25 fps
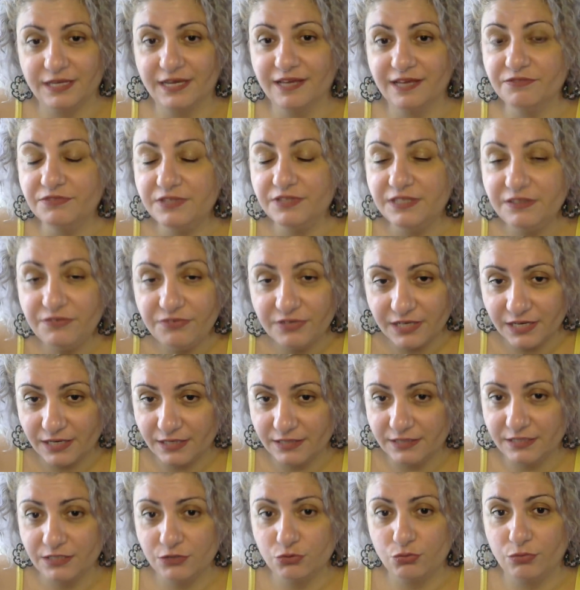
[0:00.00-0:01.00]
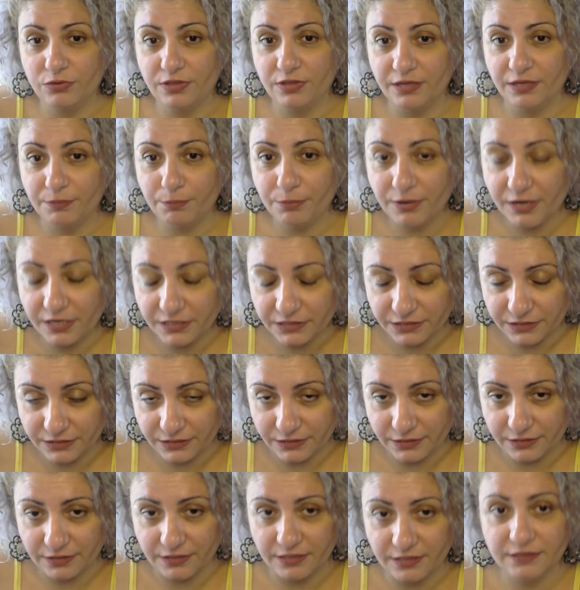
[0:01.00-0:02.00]
have difficulties with their partner,
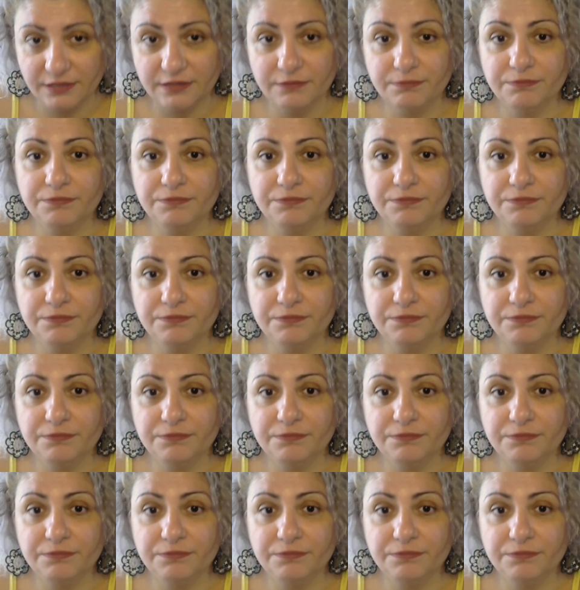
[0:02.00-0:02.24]
that